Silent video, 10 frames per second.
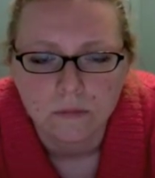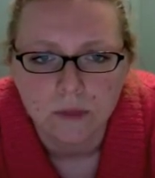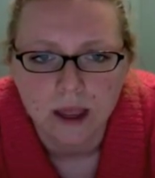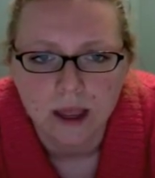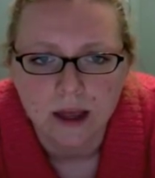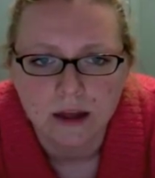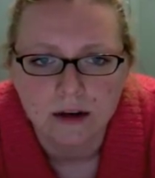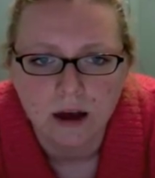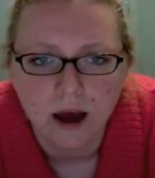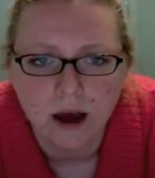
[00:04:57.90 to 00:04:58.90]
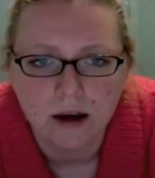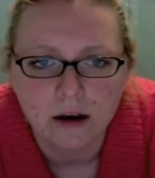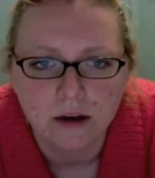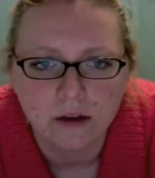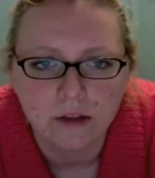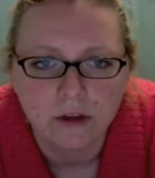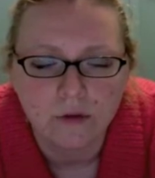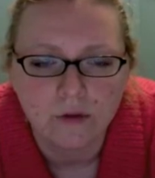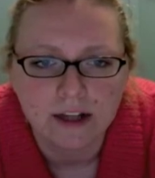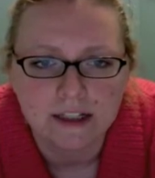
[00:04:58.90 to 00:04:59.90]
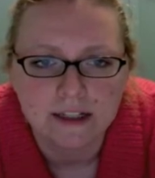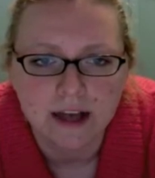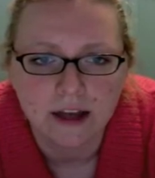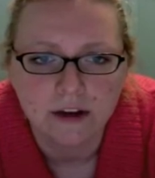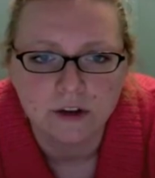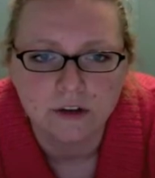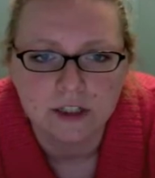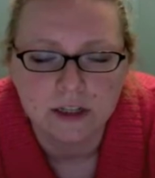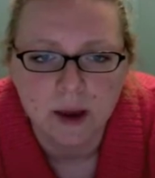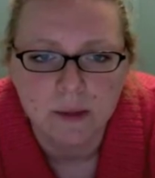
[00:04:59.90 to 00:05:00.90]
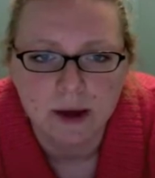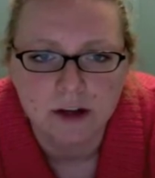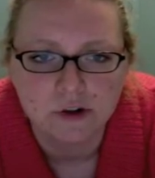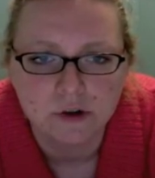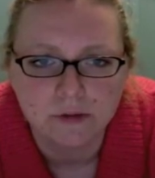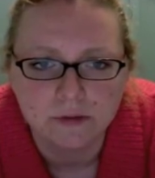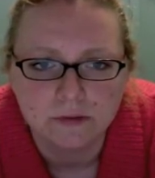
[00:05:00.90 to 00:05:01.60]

And on the right side, you'll see my bedroom.